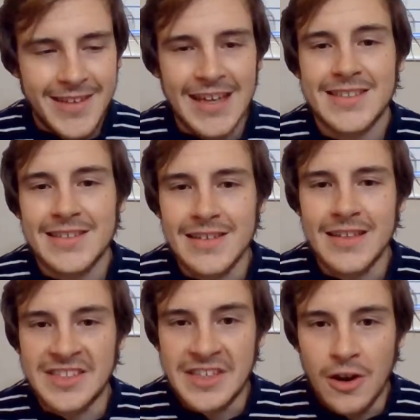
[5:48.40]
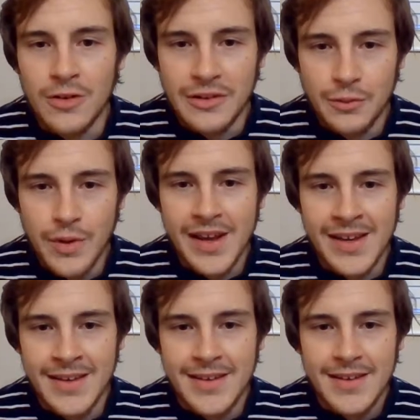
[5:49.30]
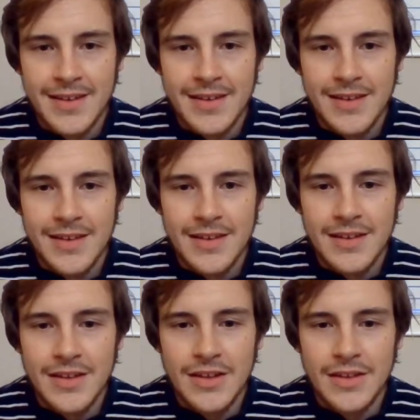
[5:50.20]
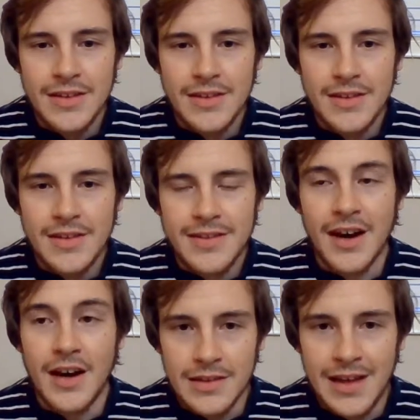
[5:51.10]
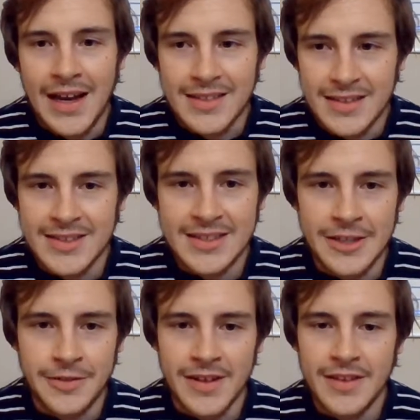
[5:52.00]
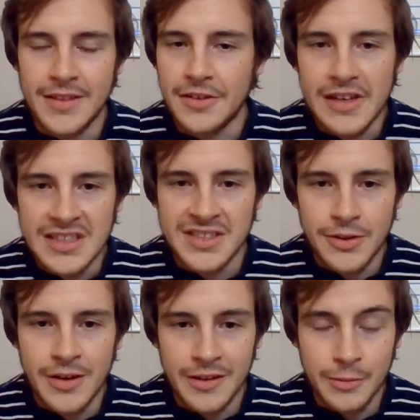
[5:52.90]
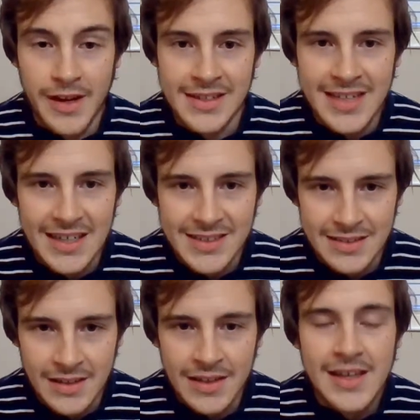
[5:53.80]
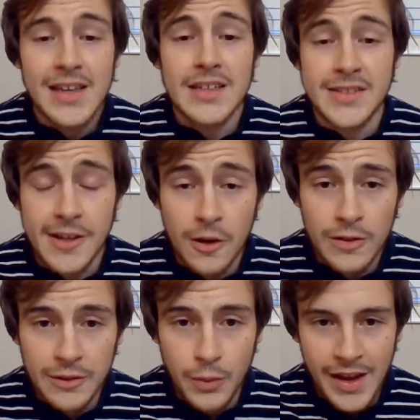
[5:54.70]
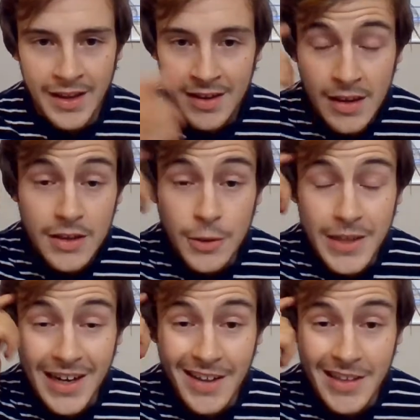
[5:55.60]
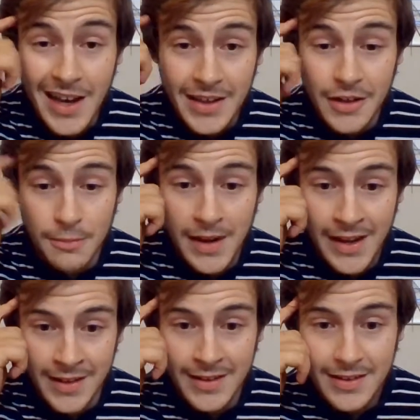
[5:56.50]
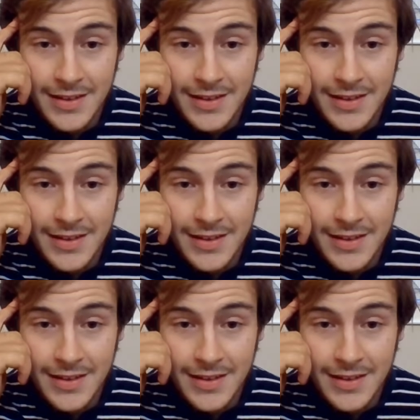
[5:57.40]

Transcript: Tesla is the only way to unlock this secret. There is no other way. Tesla is the only way you can unlock your mind.